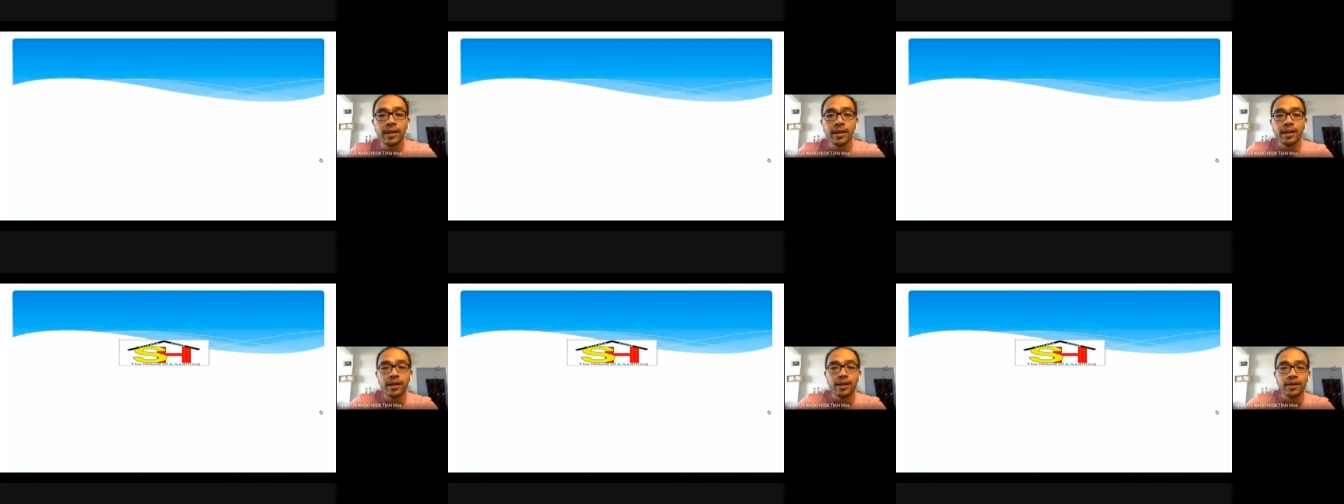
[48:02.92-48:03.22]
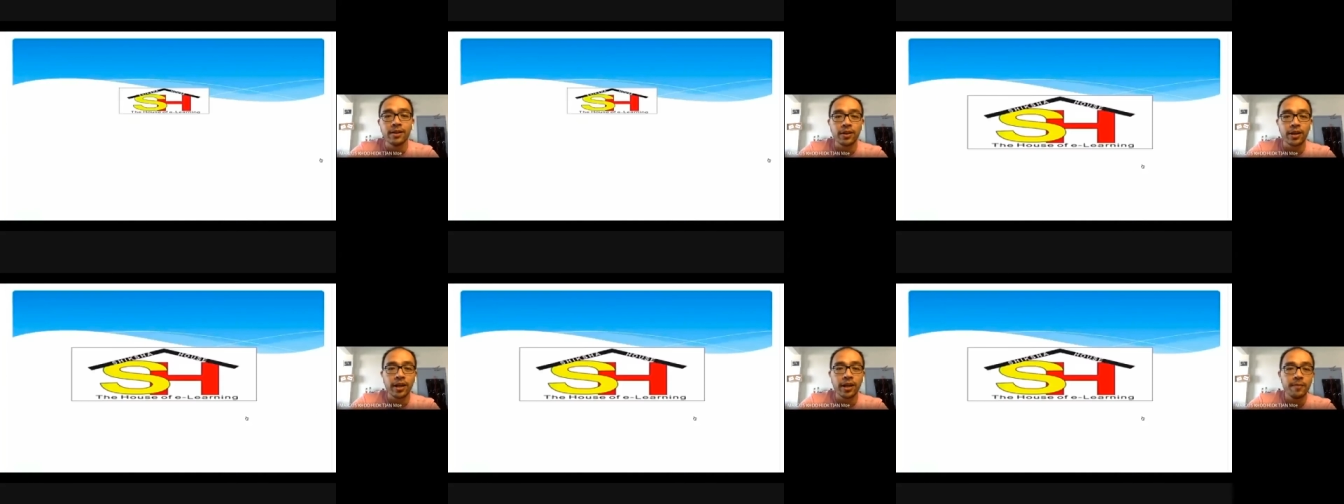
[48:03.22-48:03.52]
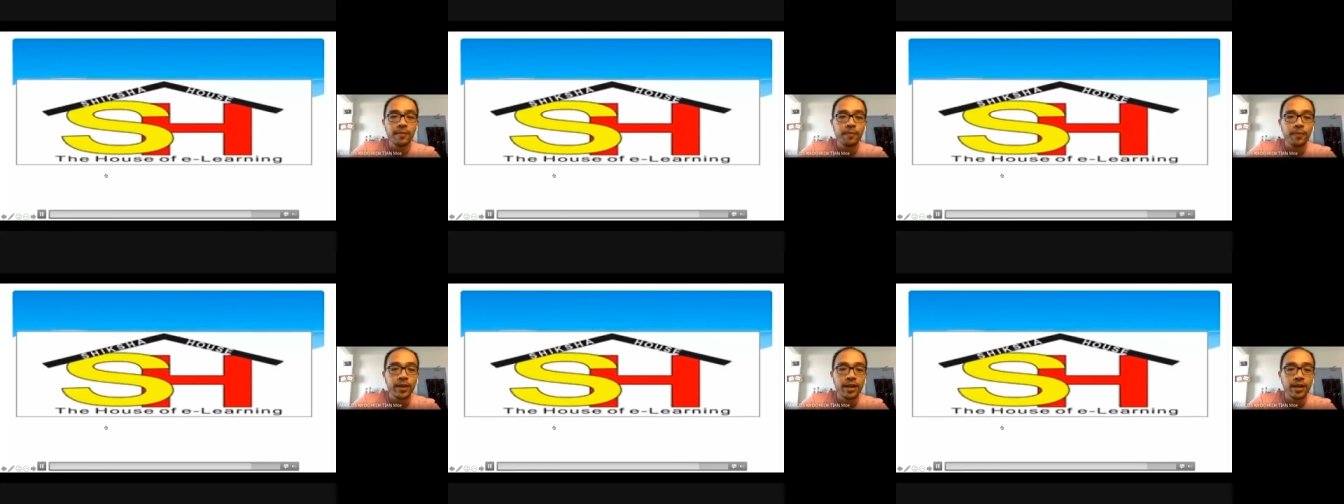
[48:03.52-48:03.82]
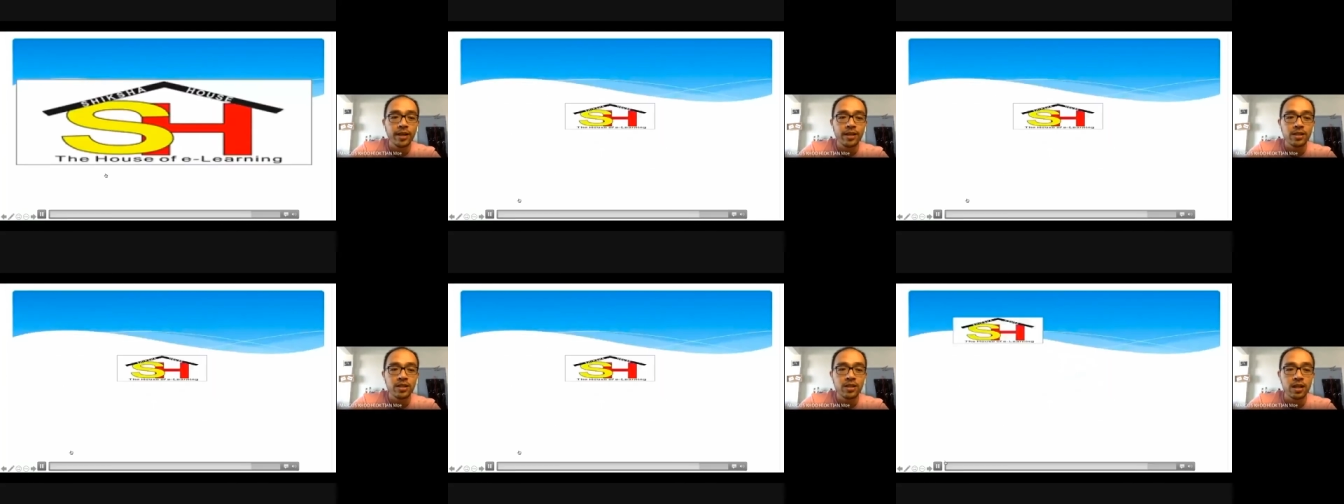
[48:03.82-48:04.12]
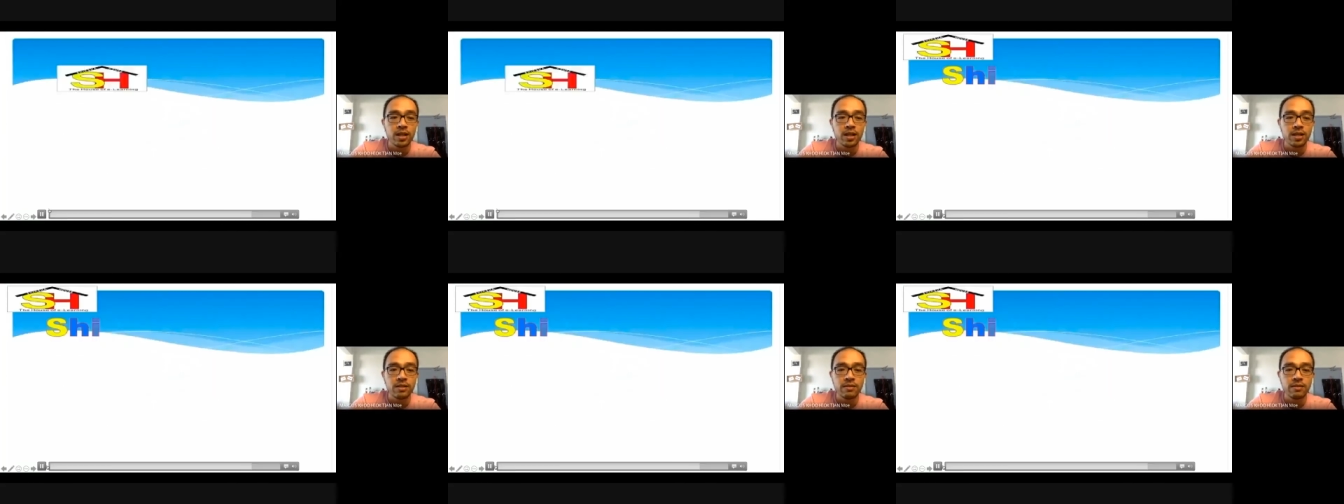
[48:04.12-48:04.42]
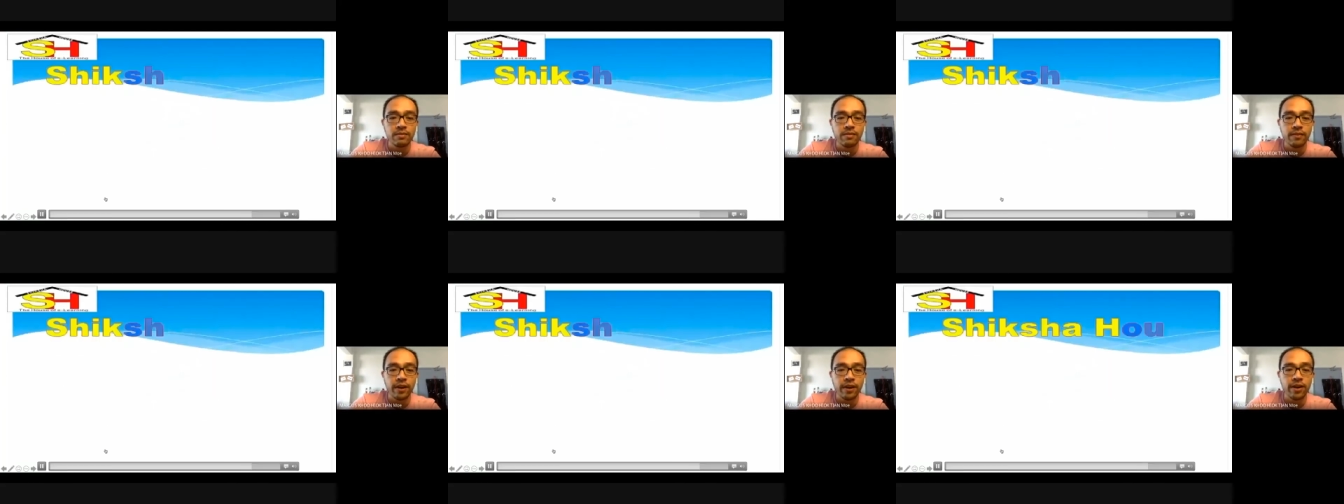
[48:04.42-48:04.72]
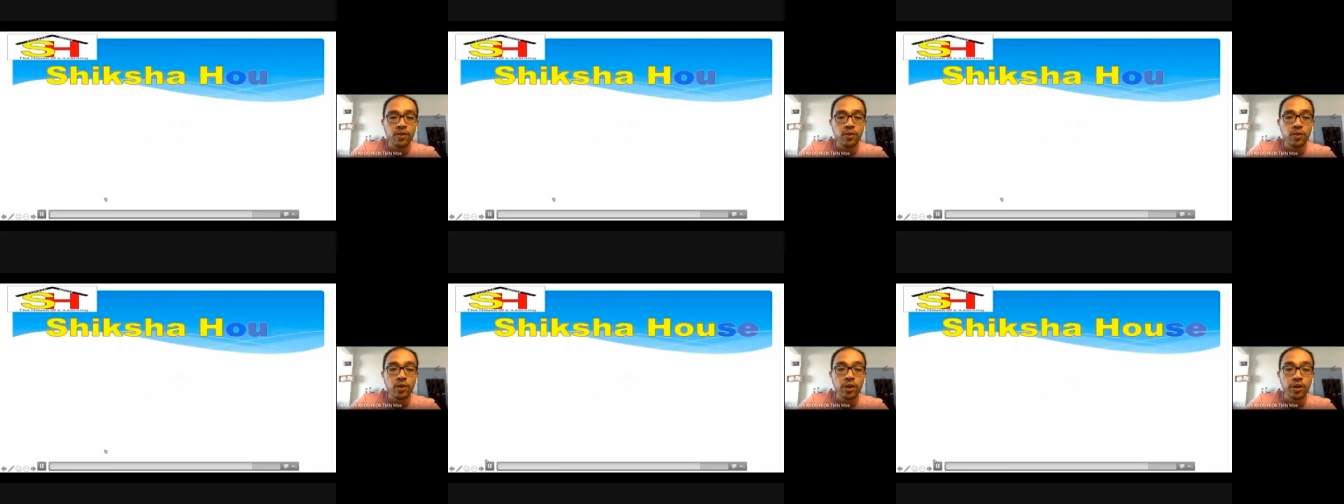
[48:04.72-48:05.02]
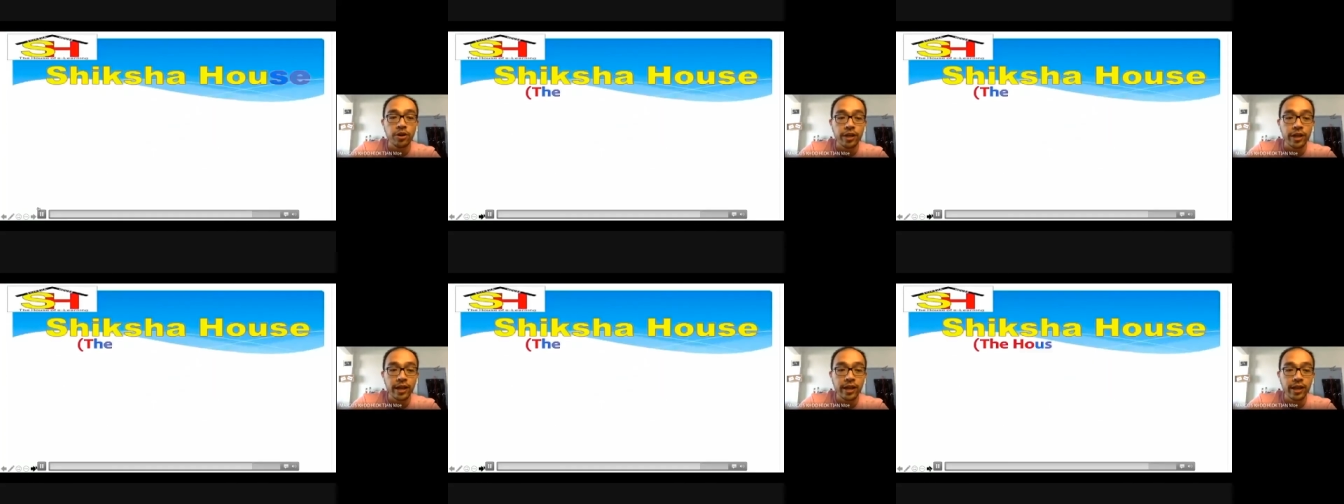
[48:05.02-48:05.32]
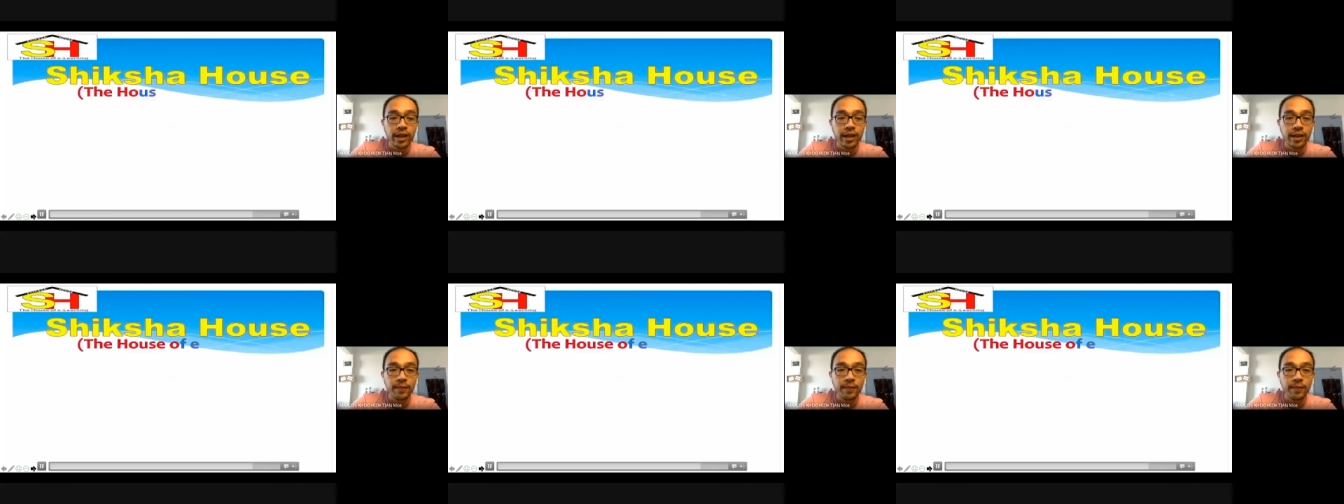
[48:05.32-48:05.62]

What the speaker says: Okay, so it's very worrying lah.